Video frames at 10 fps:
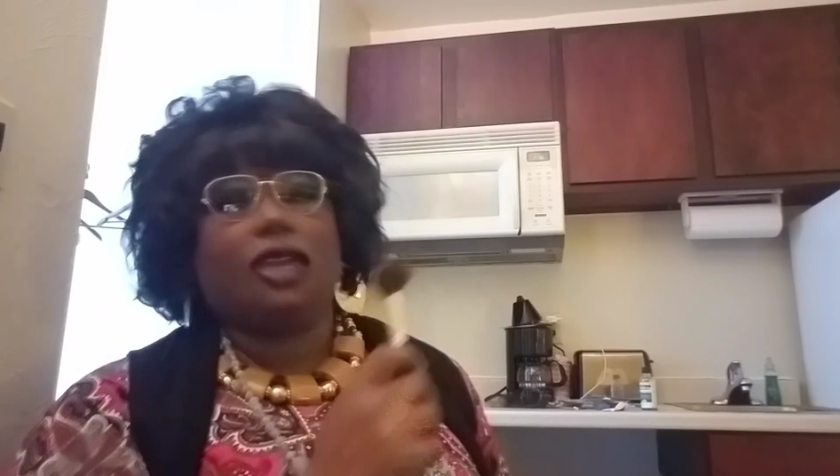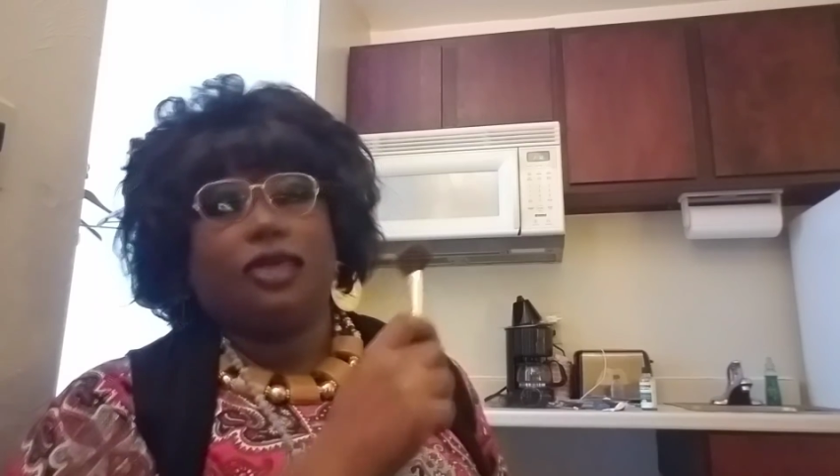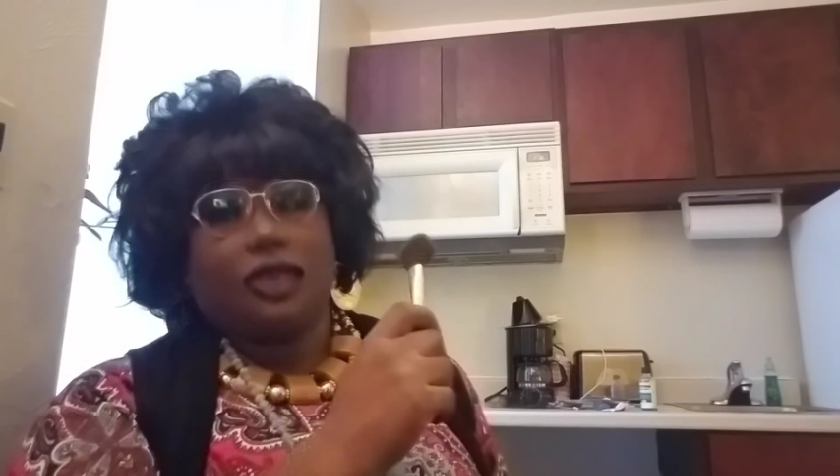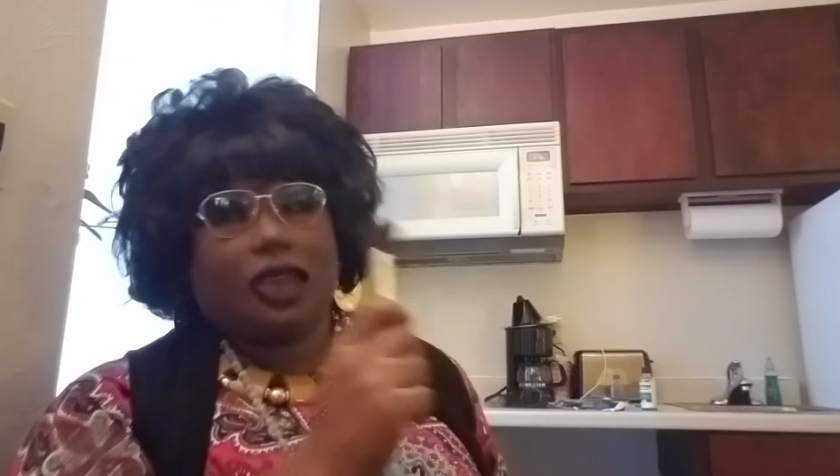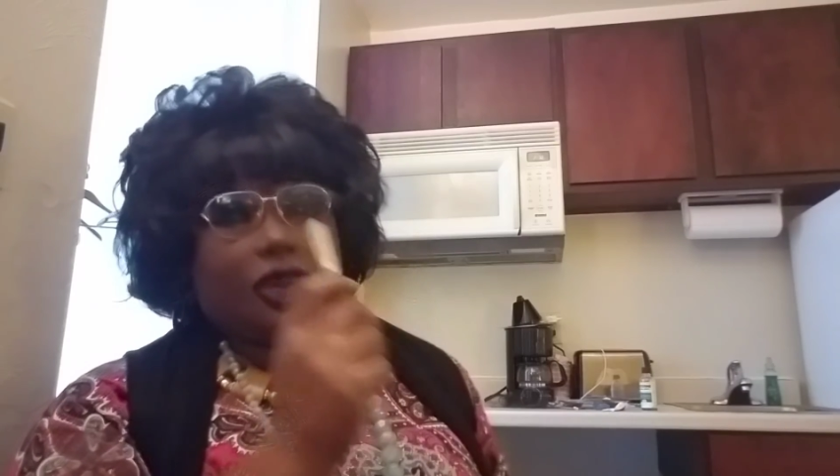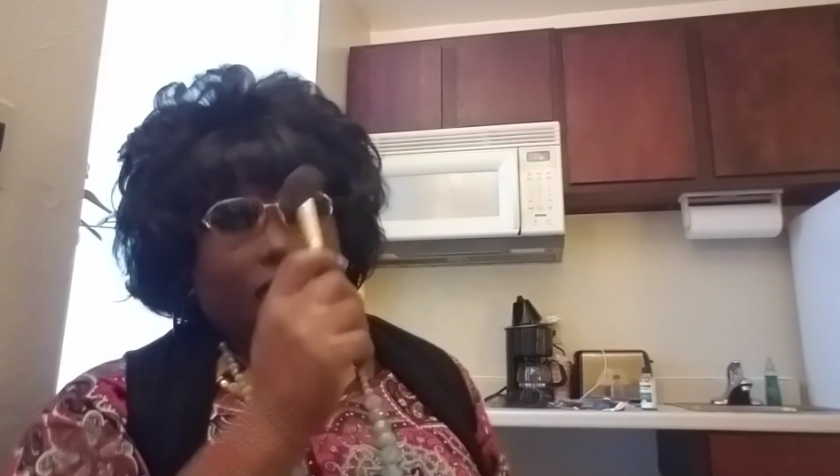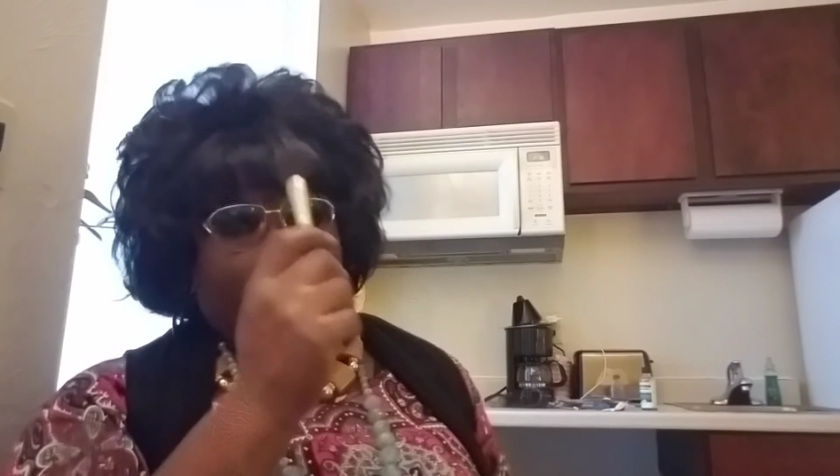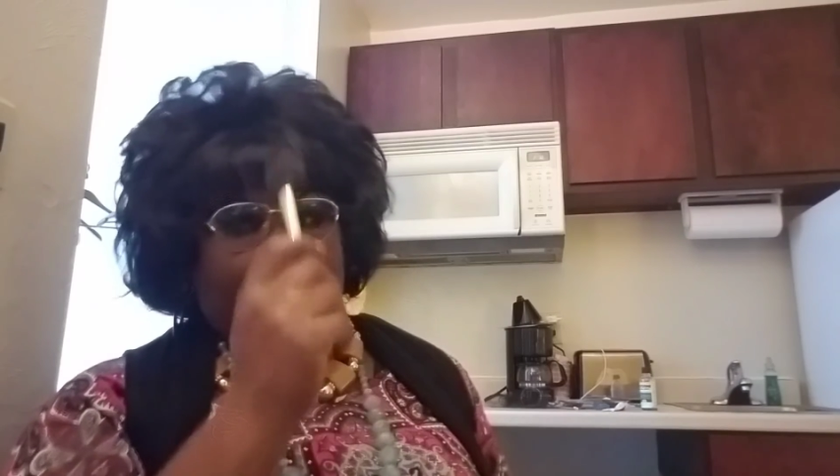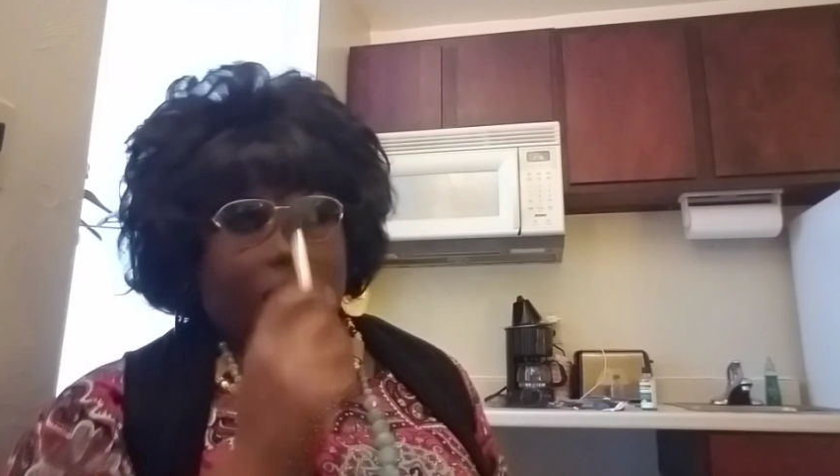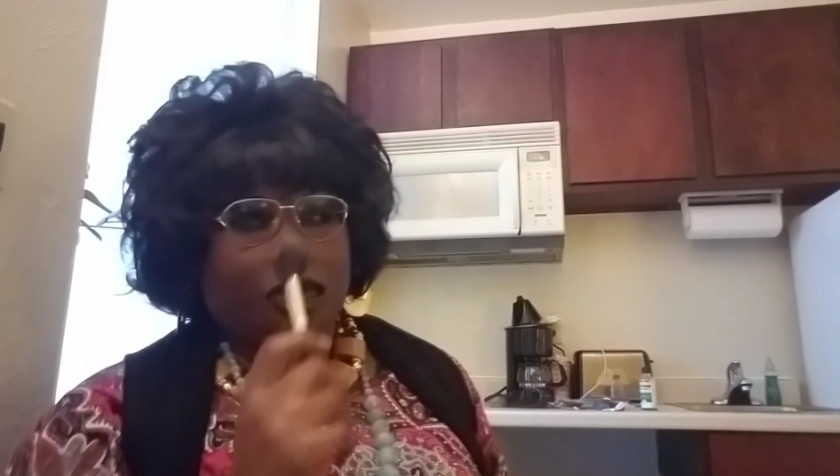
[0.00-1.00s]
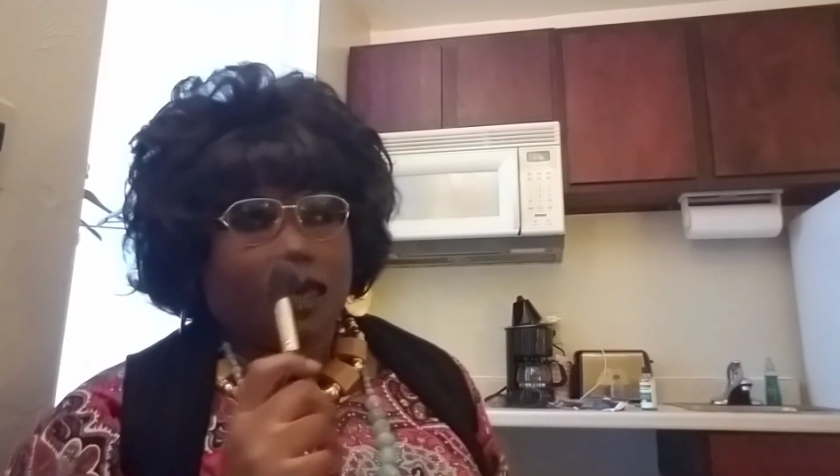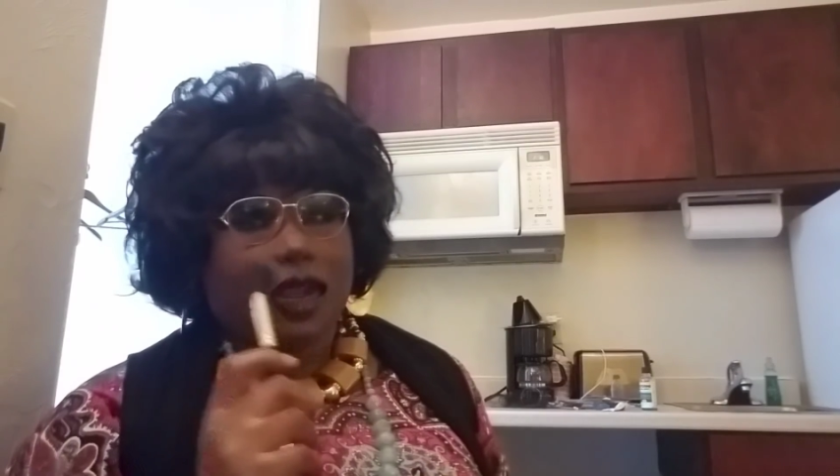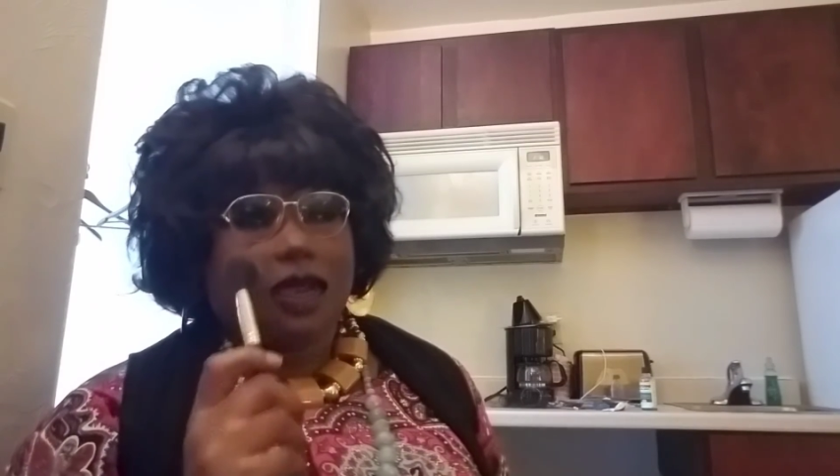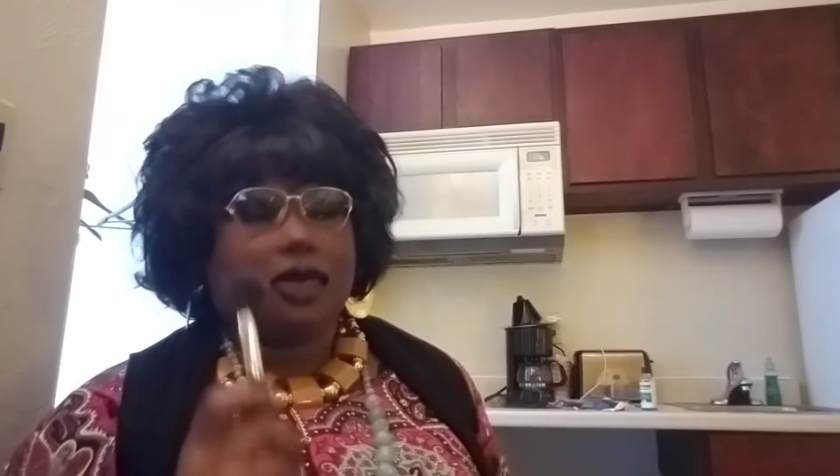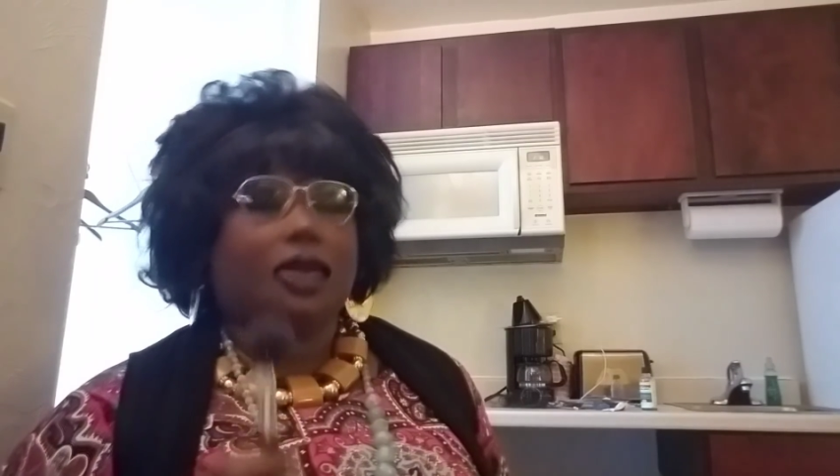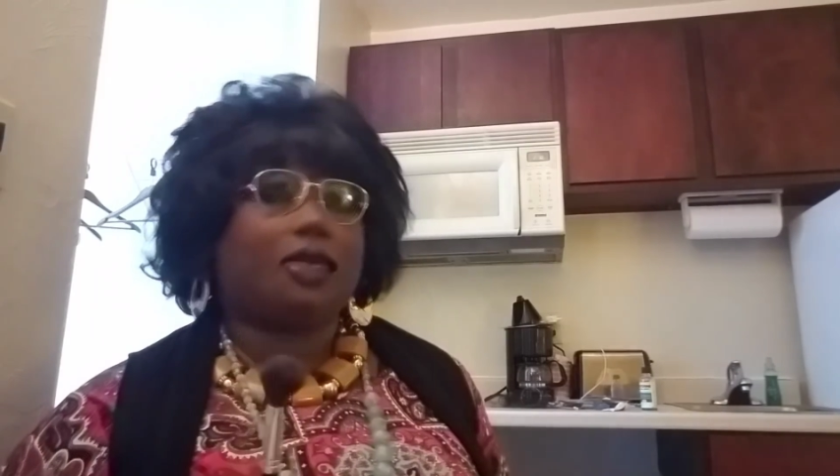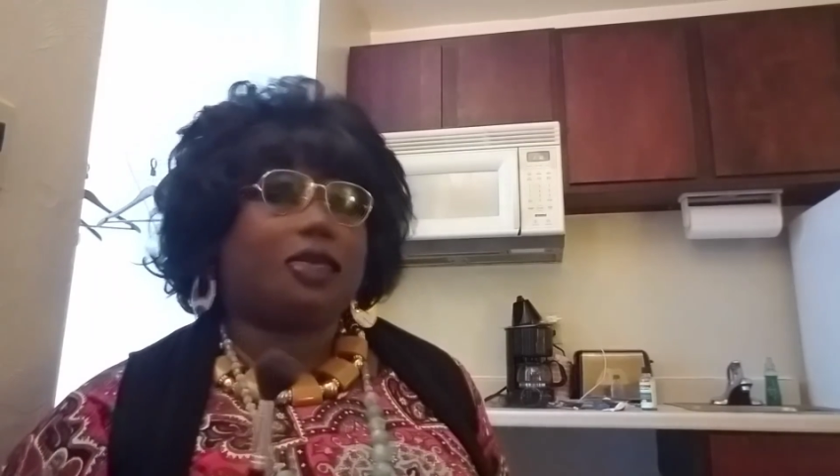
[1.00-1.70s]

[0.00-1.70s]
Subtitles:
everything all around.